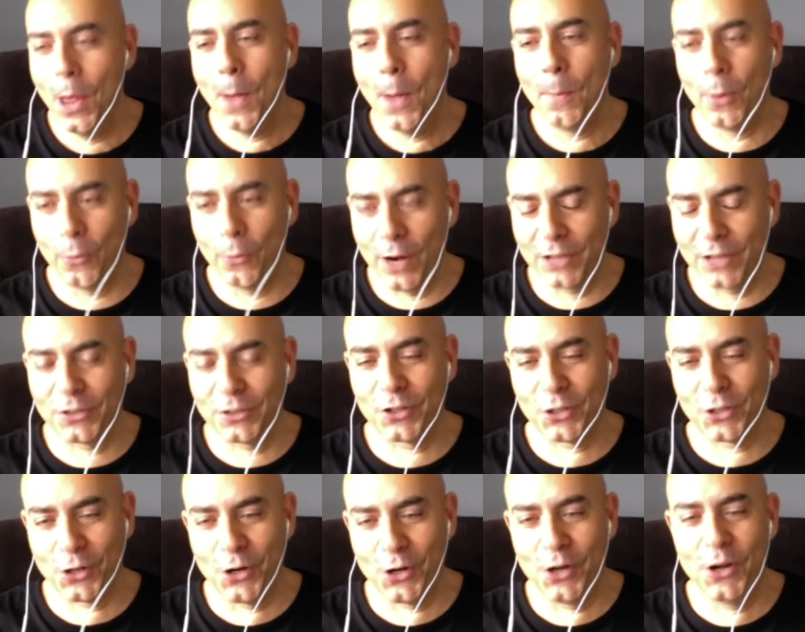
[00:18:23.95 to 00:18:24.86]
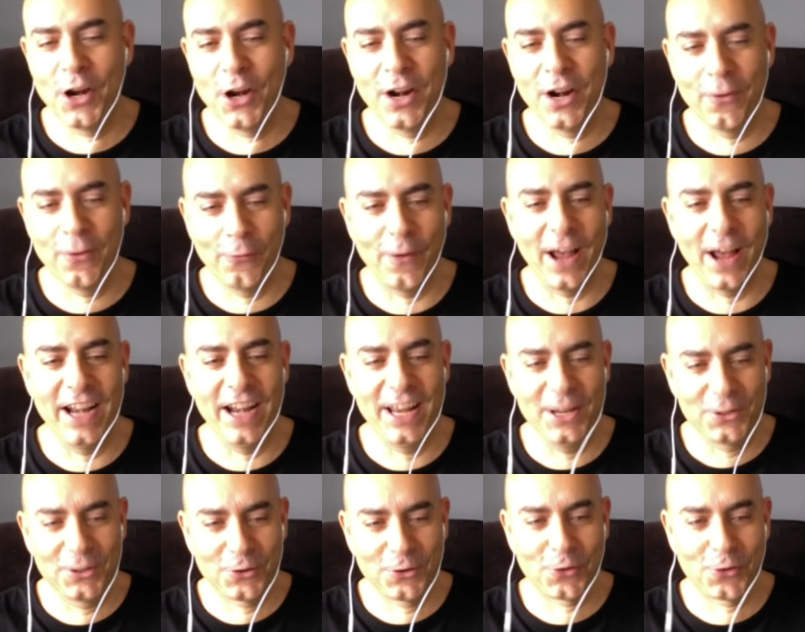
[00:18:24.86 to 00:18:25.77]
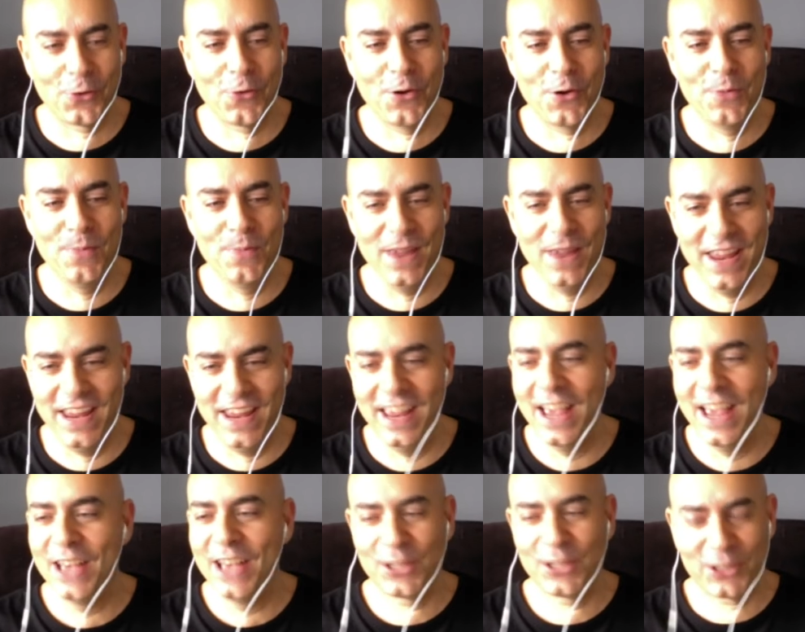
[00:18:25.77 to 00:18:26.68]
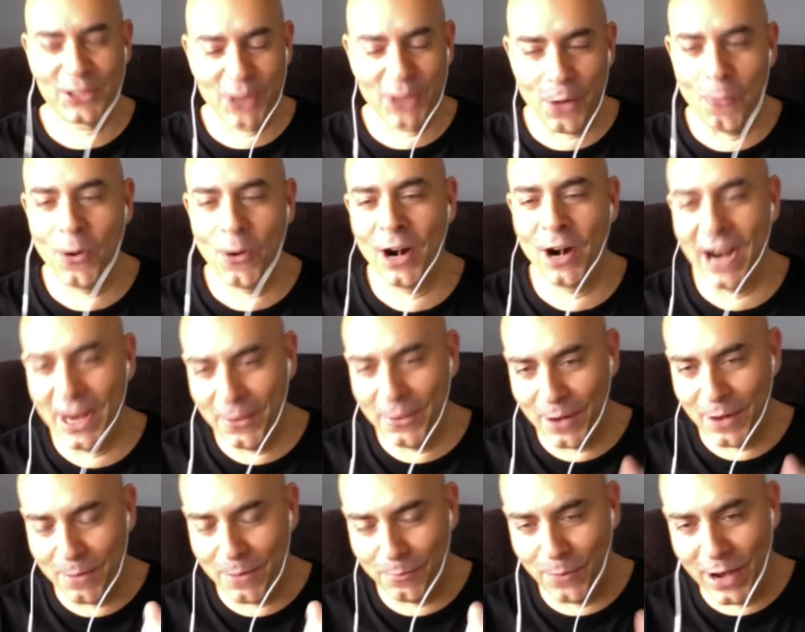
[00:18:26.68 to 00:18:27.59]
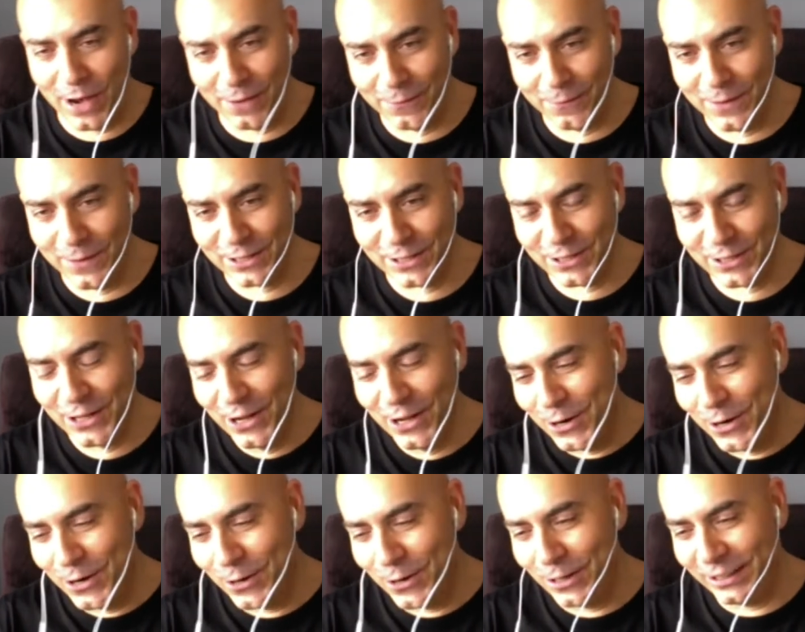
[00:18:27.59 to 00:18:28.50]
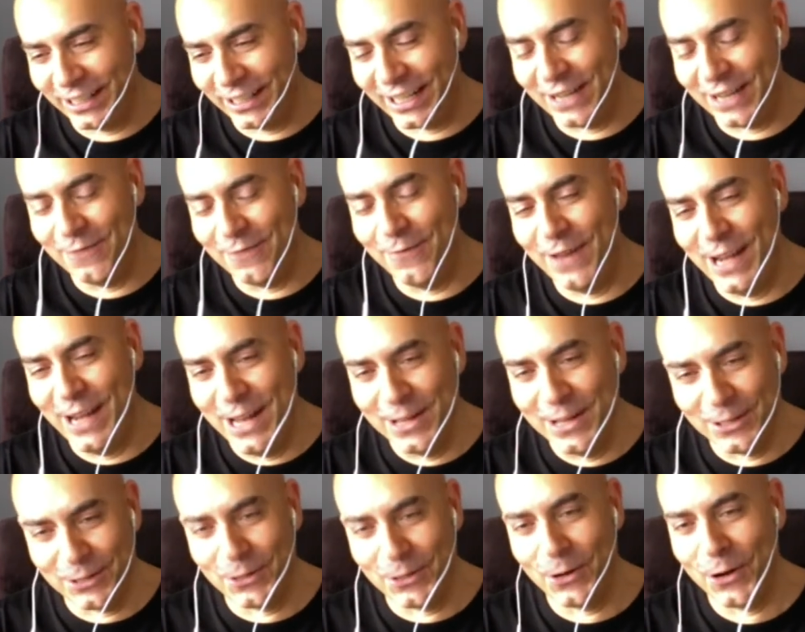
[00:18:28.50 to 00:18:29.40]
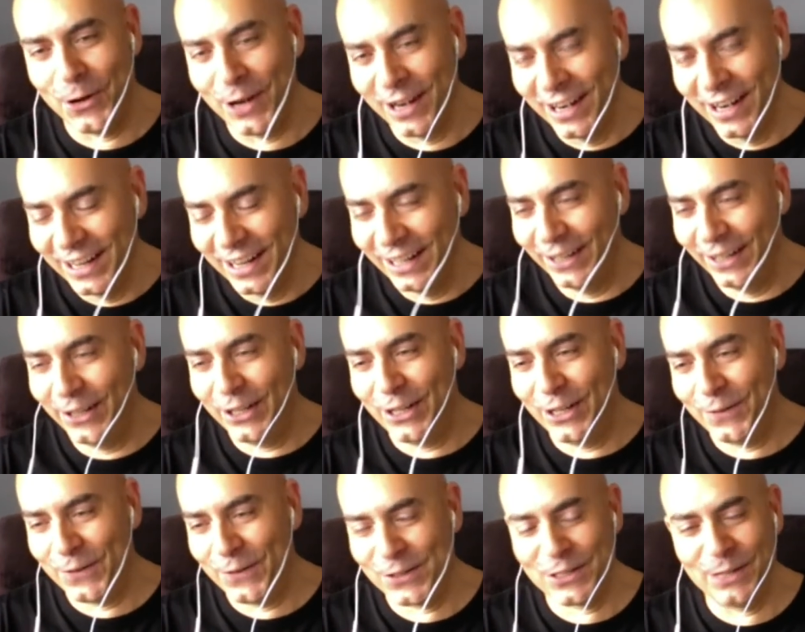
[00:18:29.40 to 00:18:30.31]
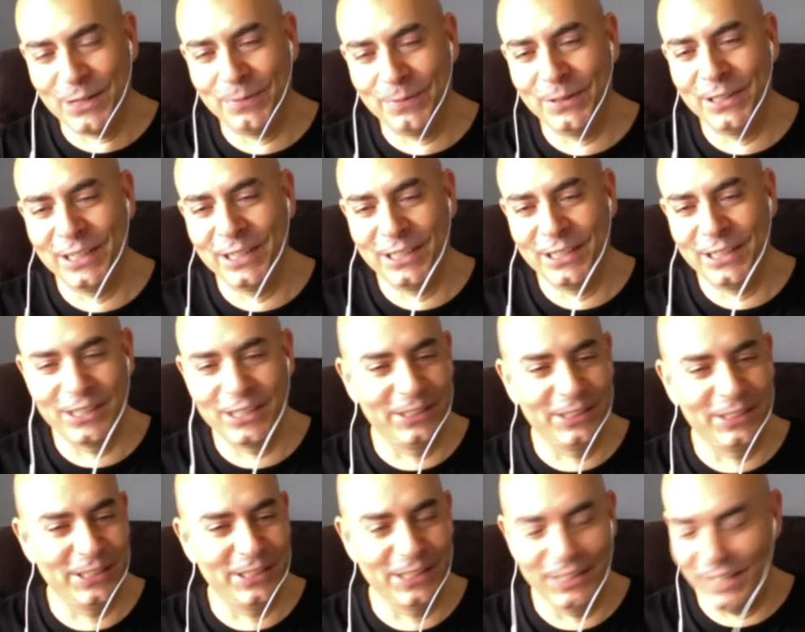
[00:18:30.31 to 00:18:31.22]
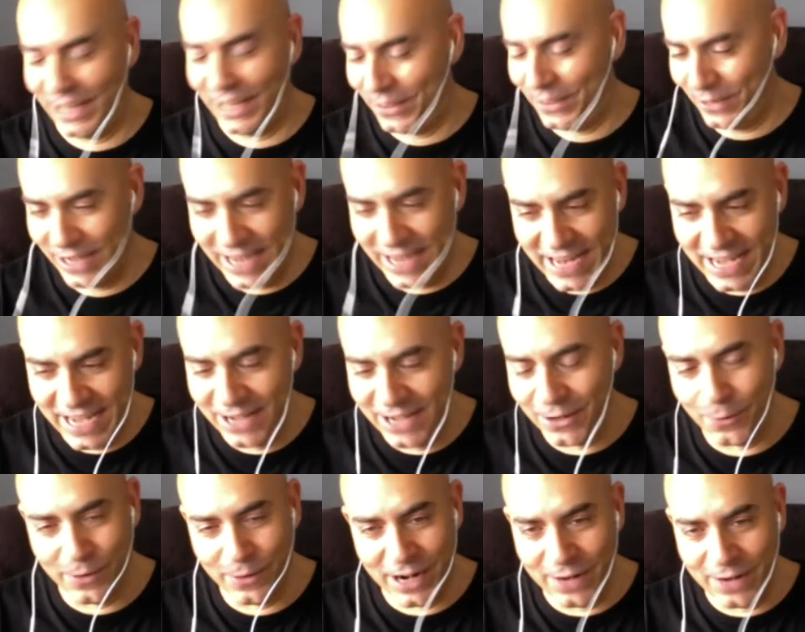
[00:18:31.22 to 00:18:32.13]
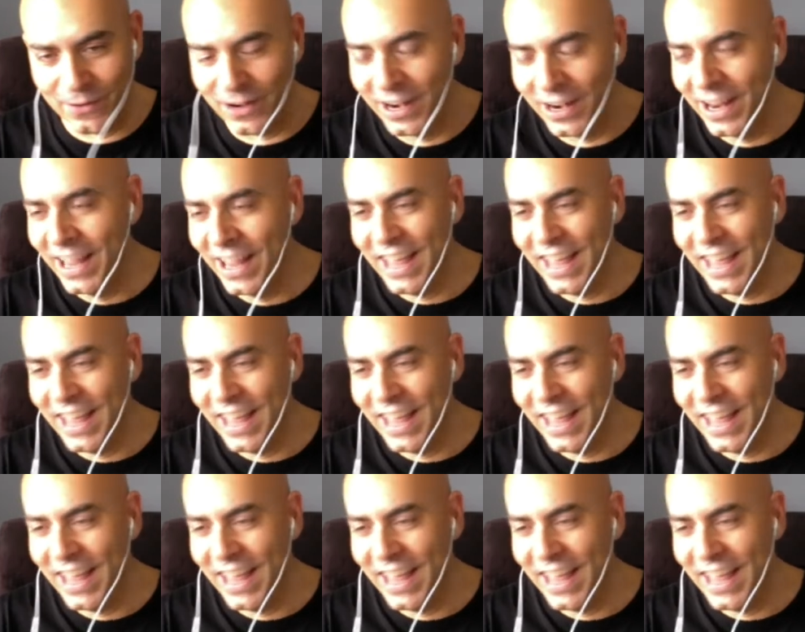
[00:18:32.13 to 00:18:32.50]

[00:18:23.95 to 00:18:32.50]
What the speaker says: But rest assured, you're going to find his crew and me somewhere either at breakfast or at the convenience store looking for something to either eat or whatever.